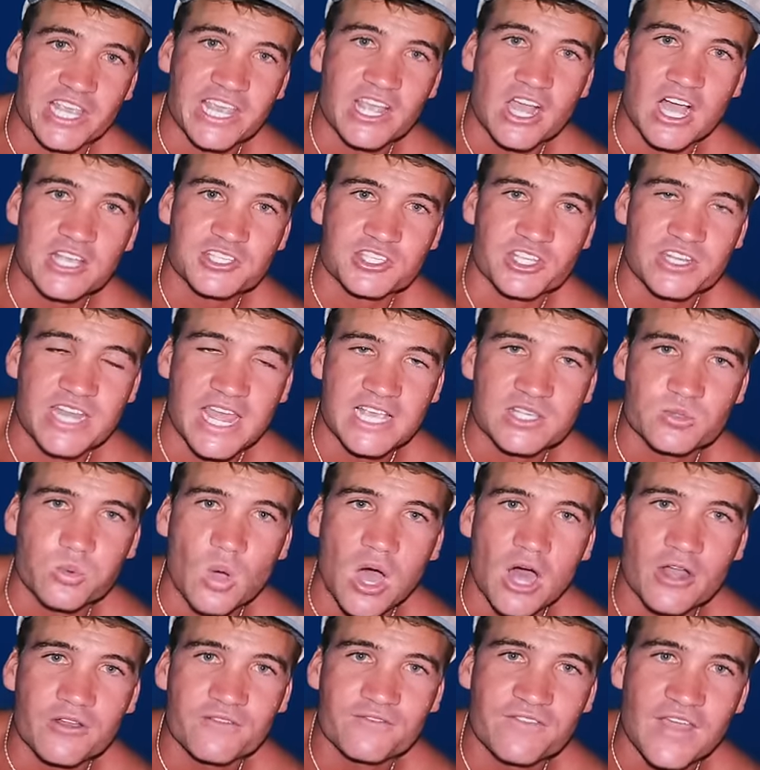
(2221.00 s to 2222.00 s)
you guys in the next
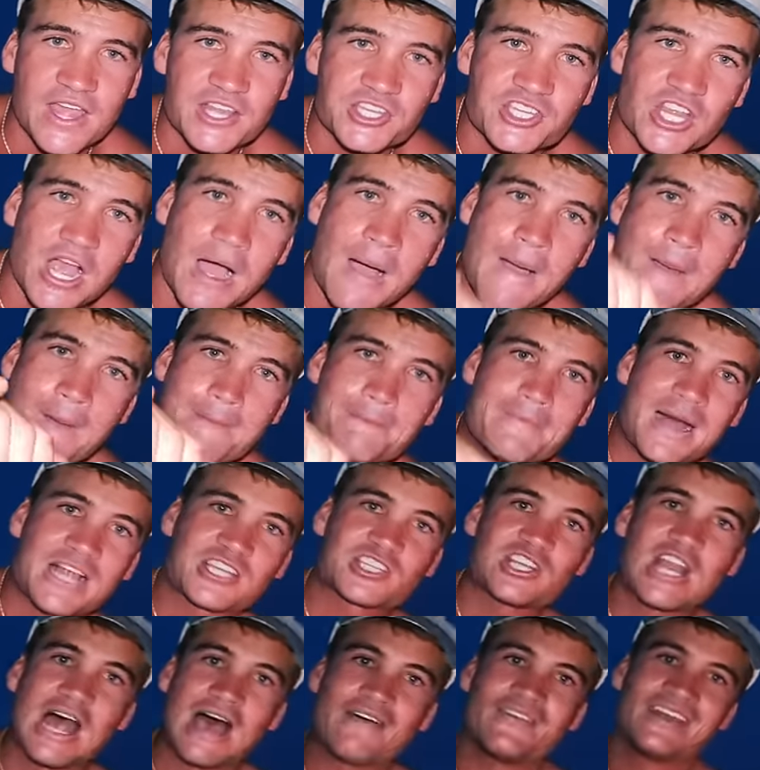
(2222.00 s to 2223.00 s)
wild adventure. Much
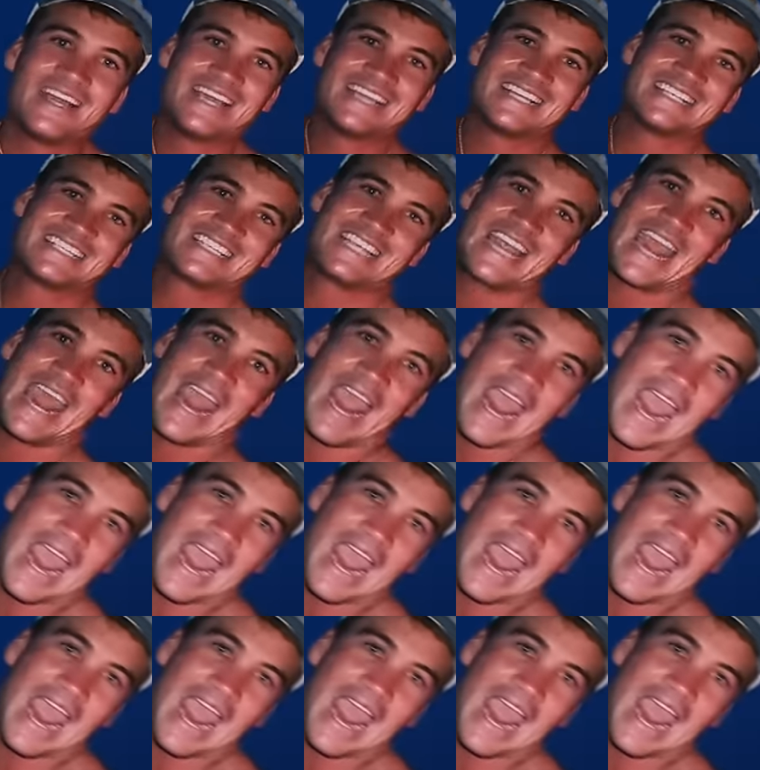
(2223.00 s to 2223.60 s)
love. Cheers!